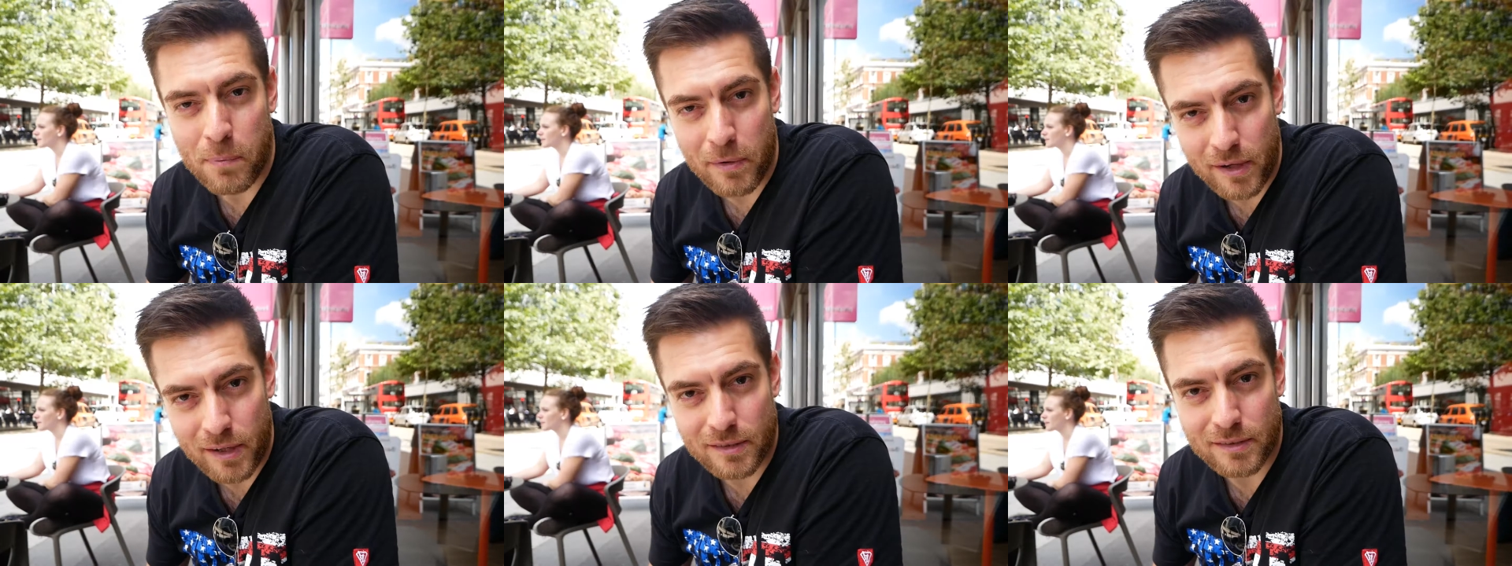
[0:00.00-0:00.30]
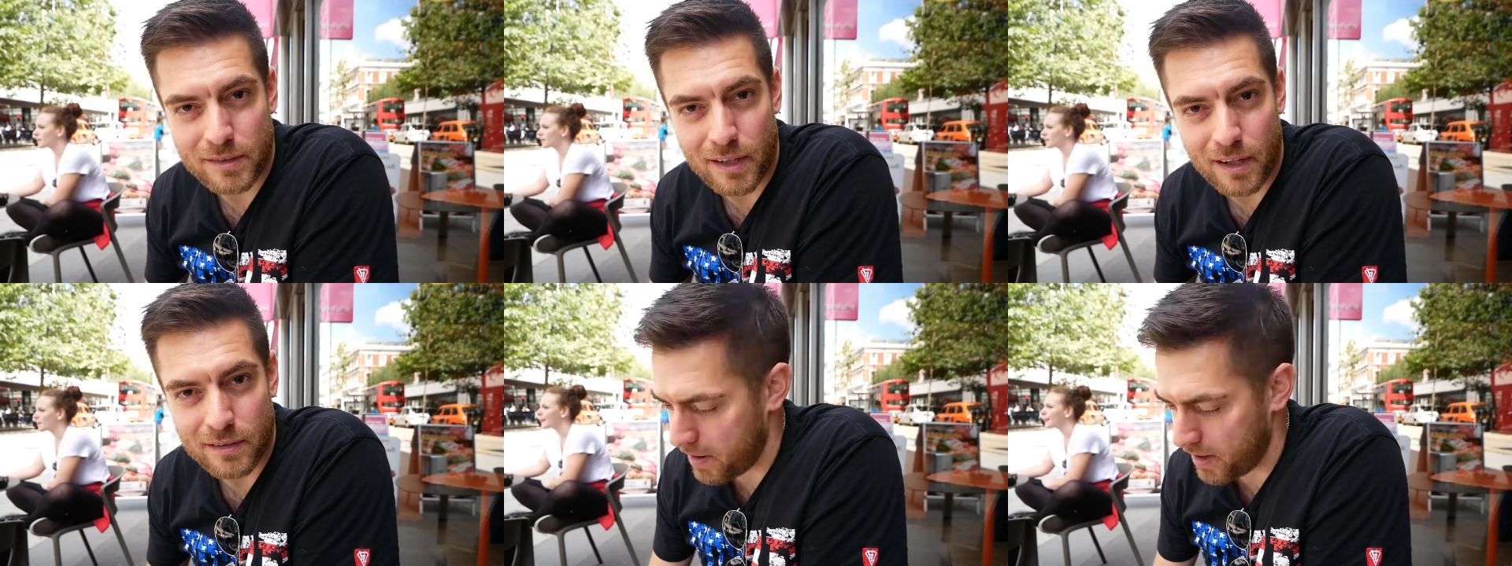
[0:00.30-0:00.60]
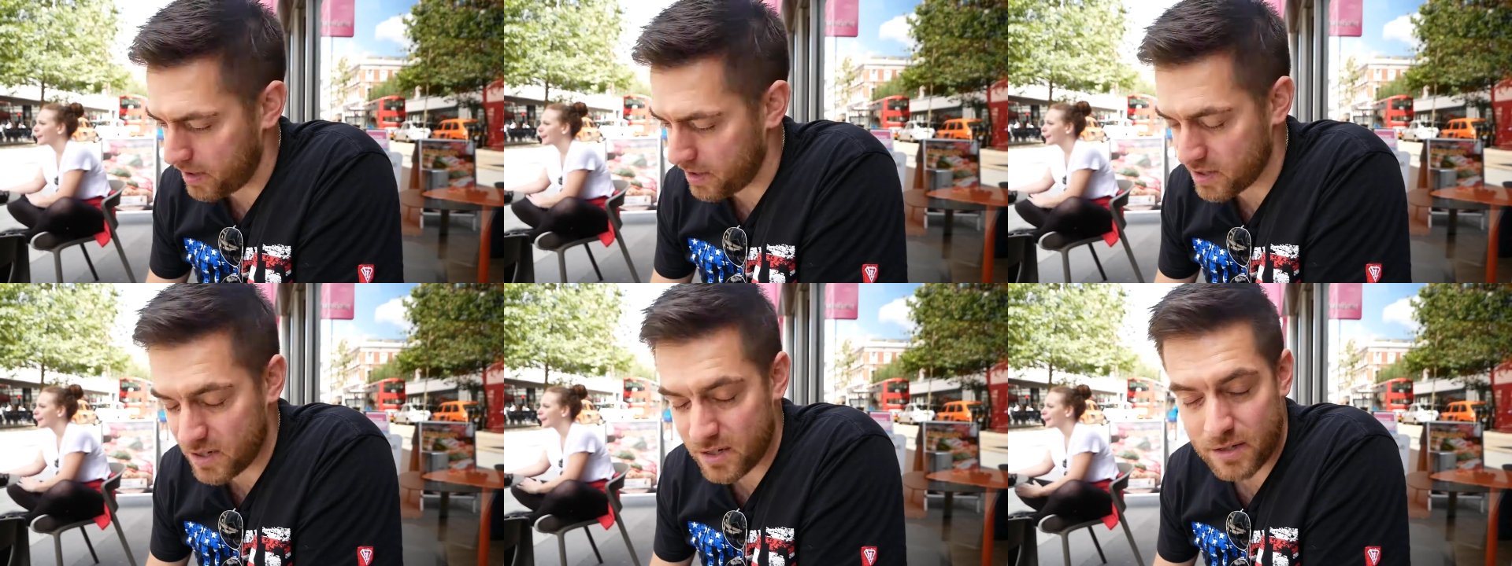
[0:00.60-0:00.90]
pizza.
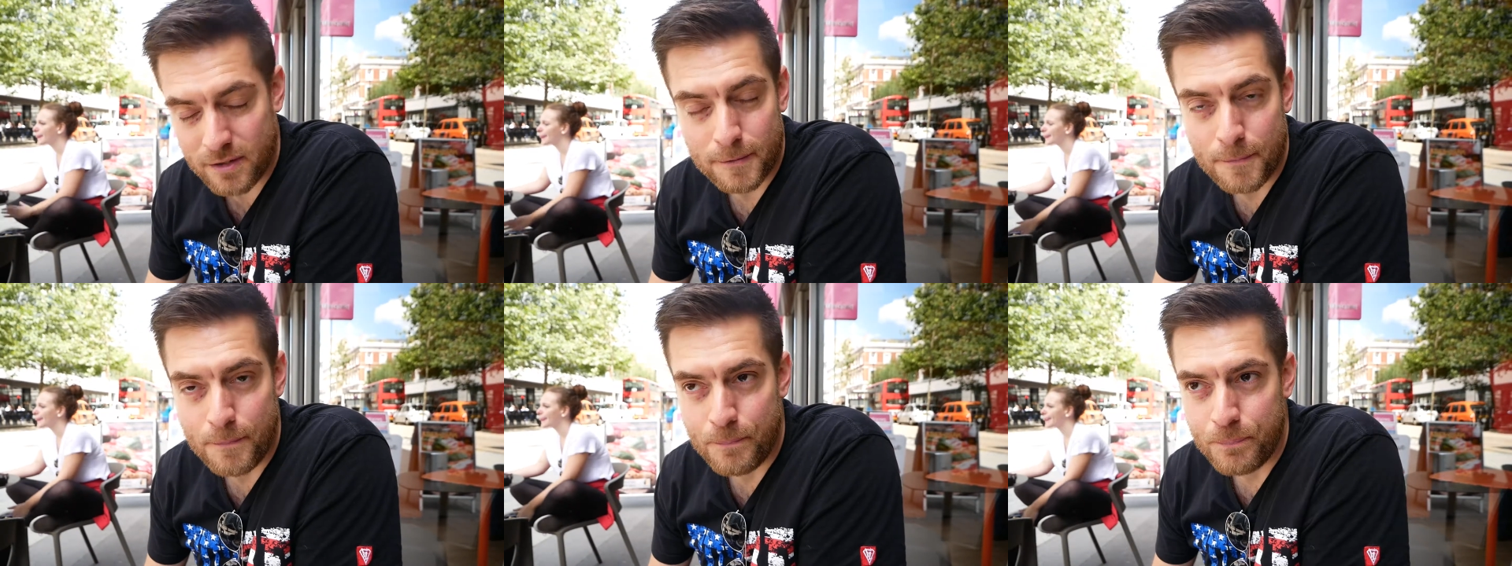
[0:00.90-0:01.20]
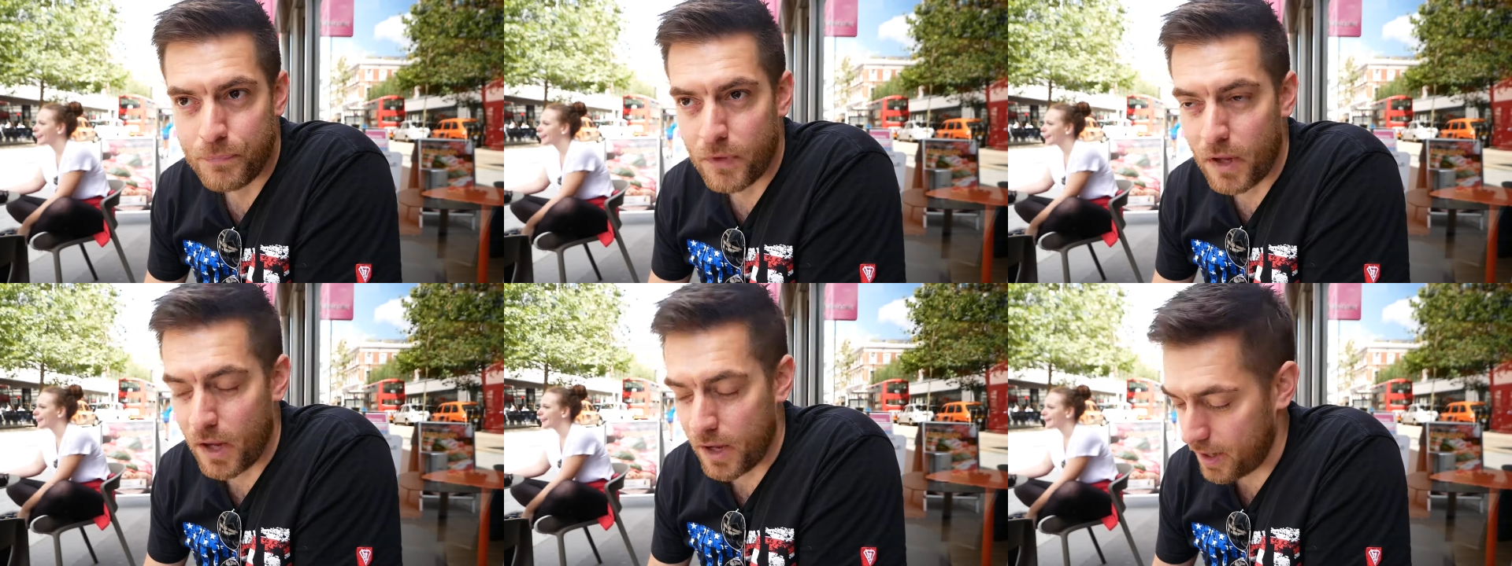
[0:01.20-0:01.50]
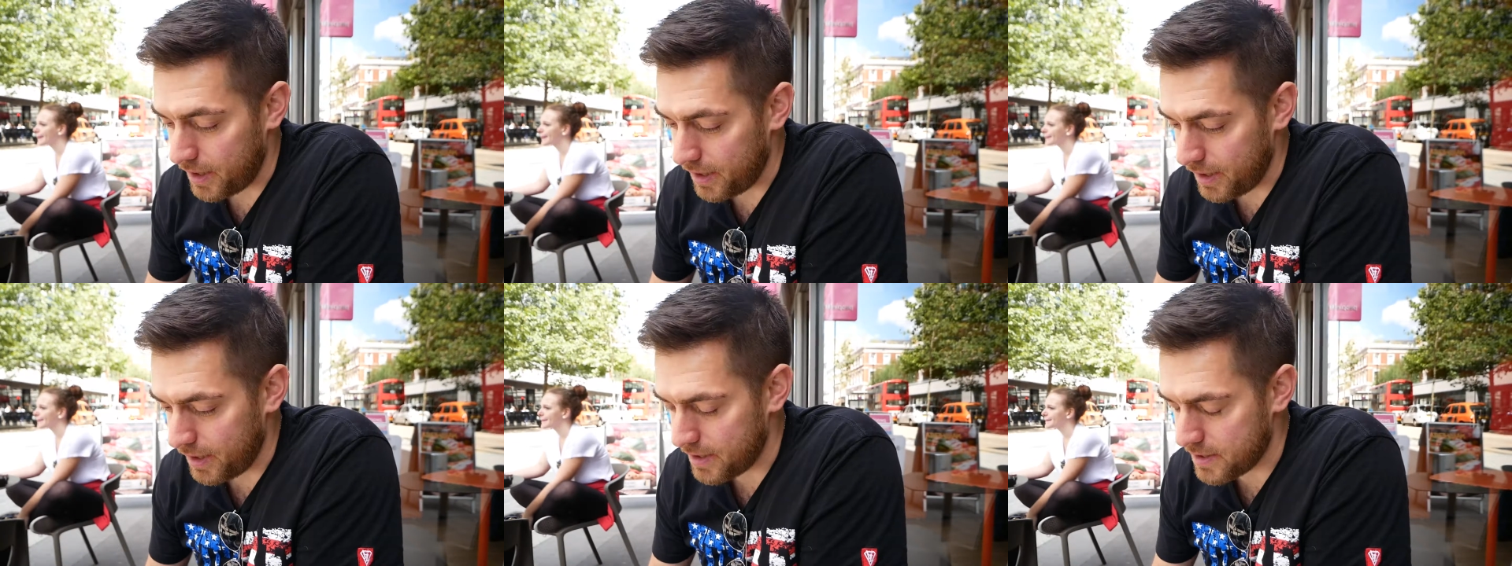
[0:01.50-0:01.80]
Base
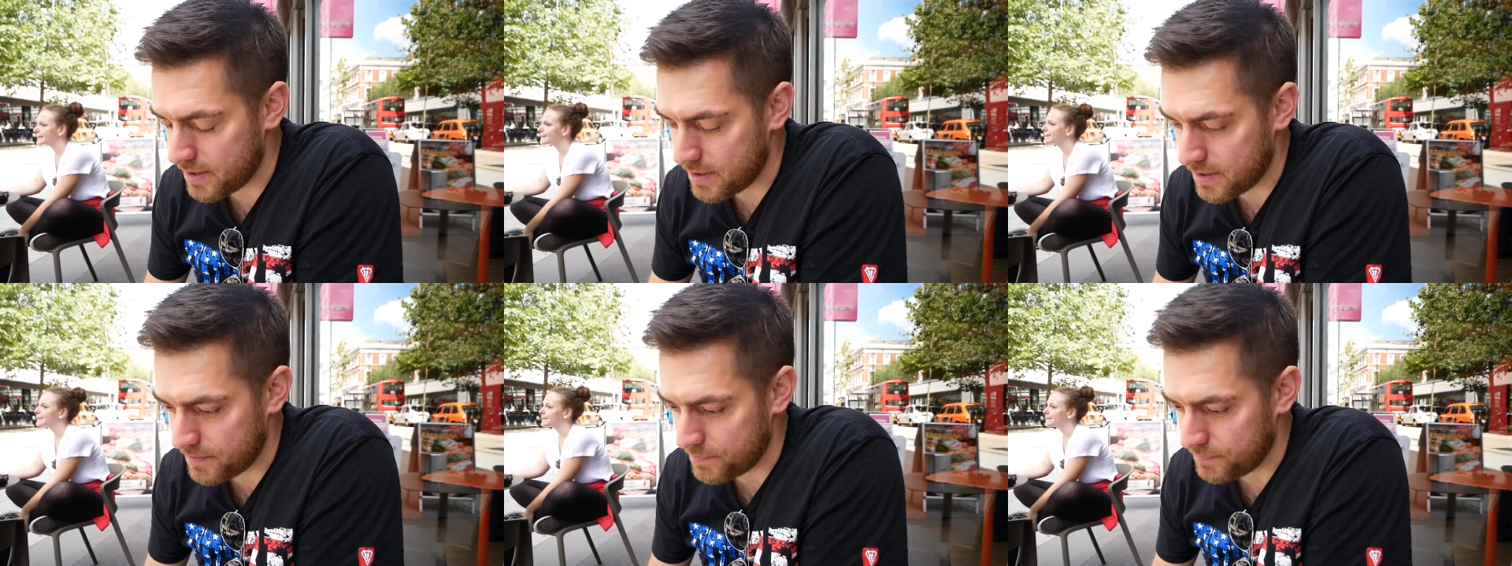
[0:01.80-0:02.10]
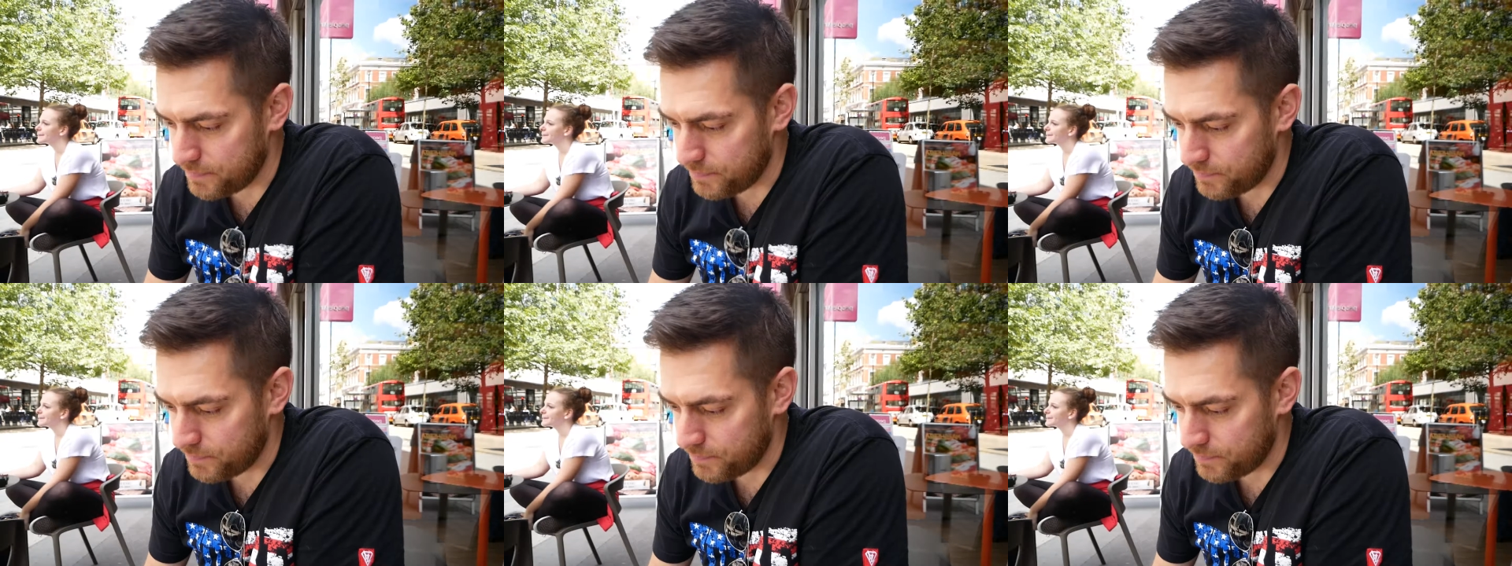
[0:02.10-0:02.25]
is,